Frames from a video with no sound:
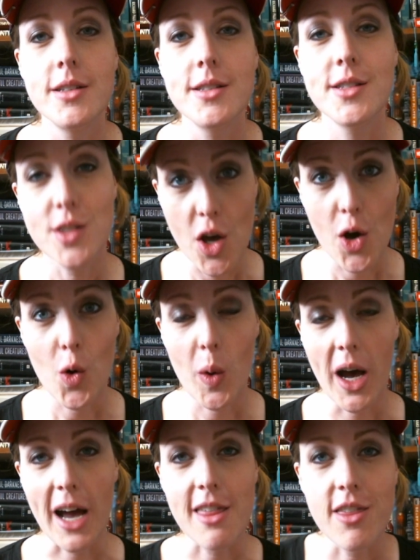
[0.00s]
So
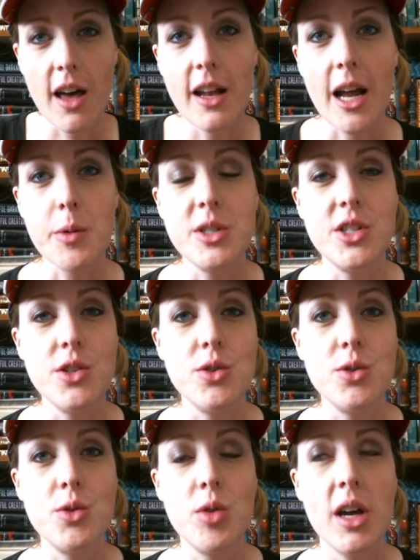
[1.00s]
I thought I would
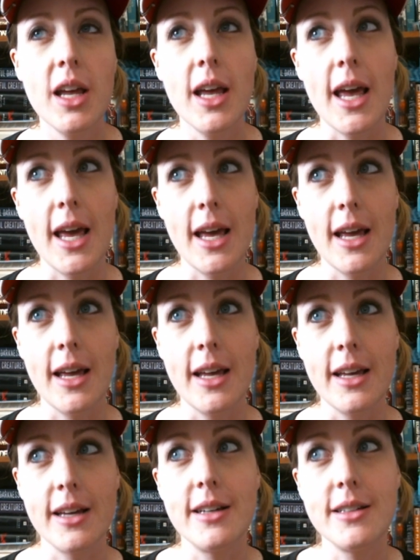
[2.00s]
do
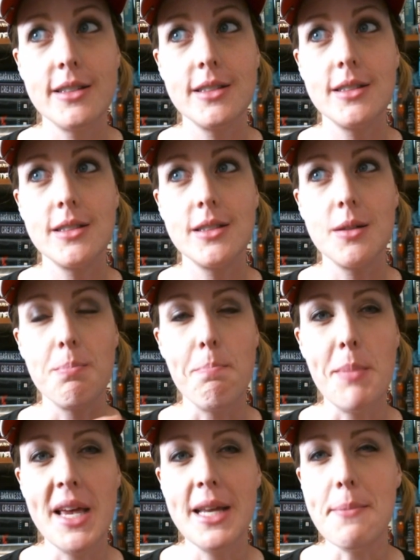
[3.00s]
a
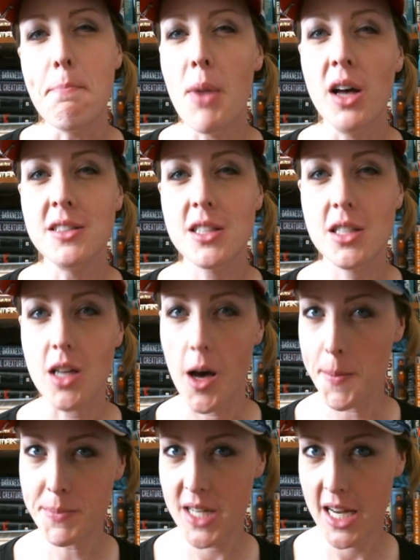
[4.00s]
mid-month
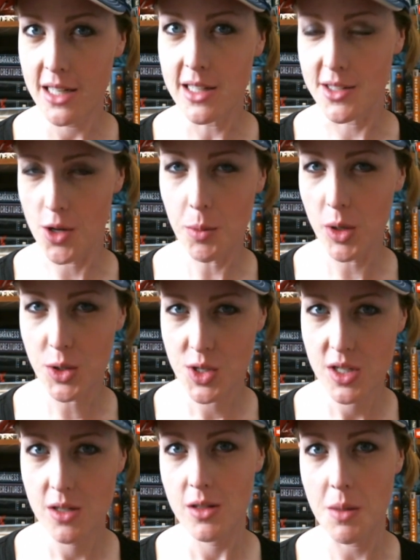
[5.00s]
update. It's
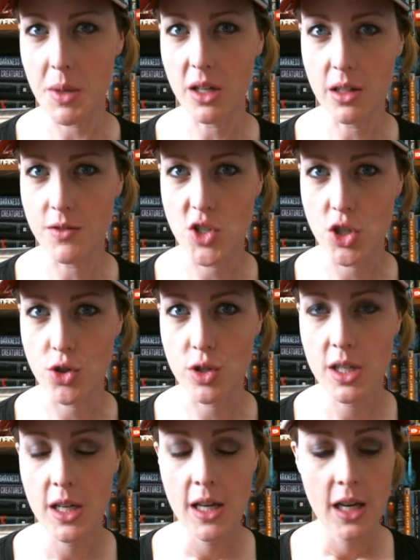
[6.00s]
almost the middle of
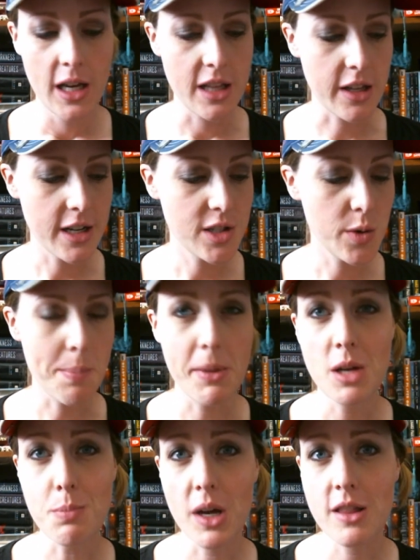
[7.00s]
June. I thought I'd do a
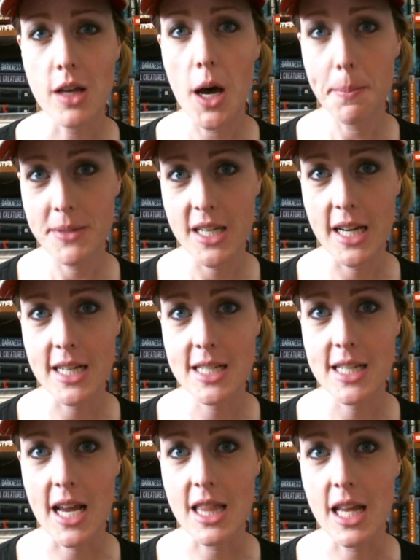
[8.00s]
mid-month
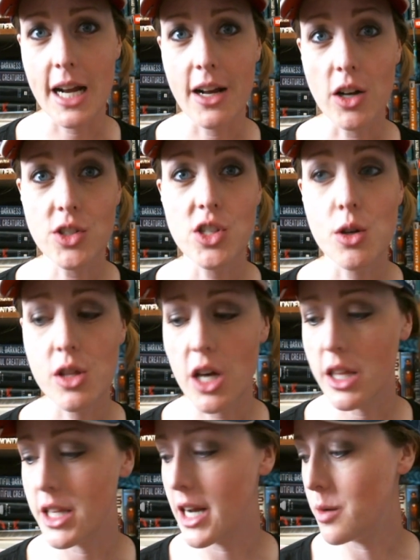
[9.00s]
update, and then I also
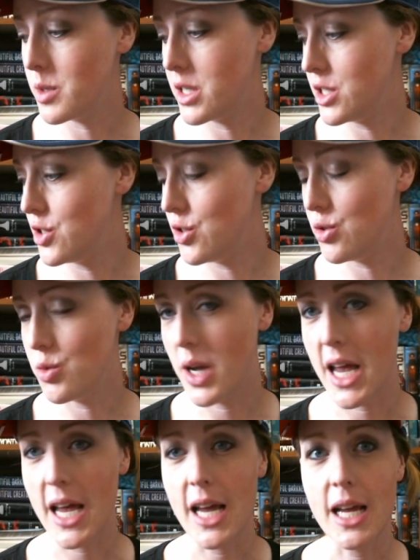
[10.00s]
thought that I would do
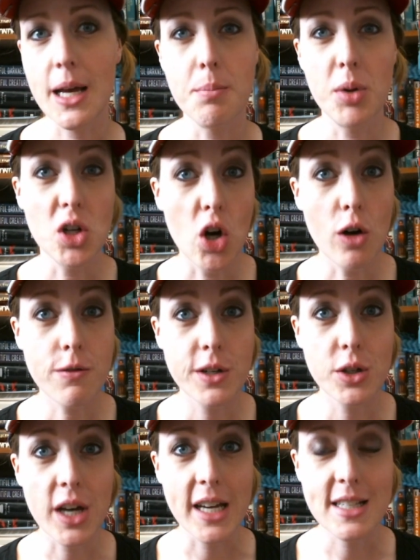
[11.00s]
a book haul for
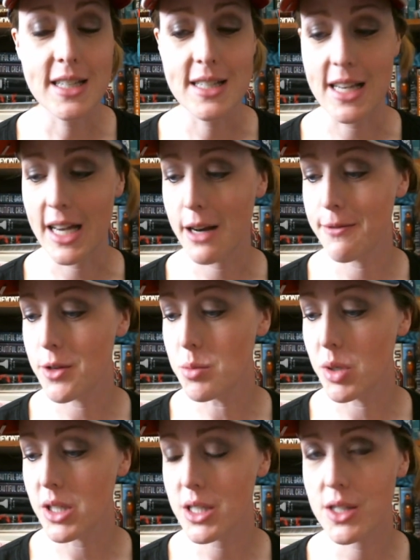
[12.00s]
you guys because I got a few
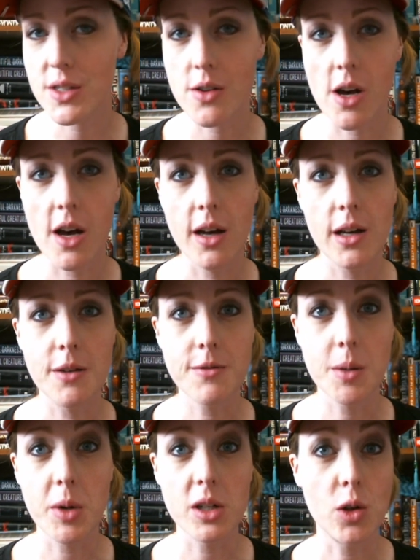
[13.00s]
books
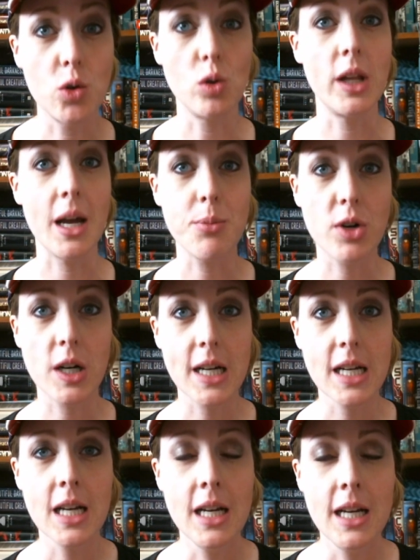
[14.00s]
from our local library.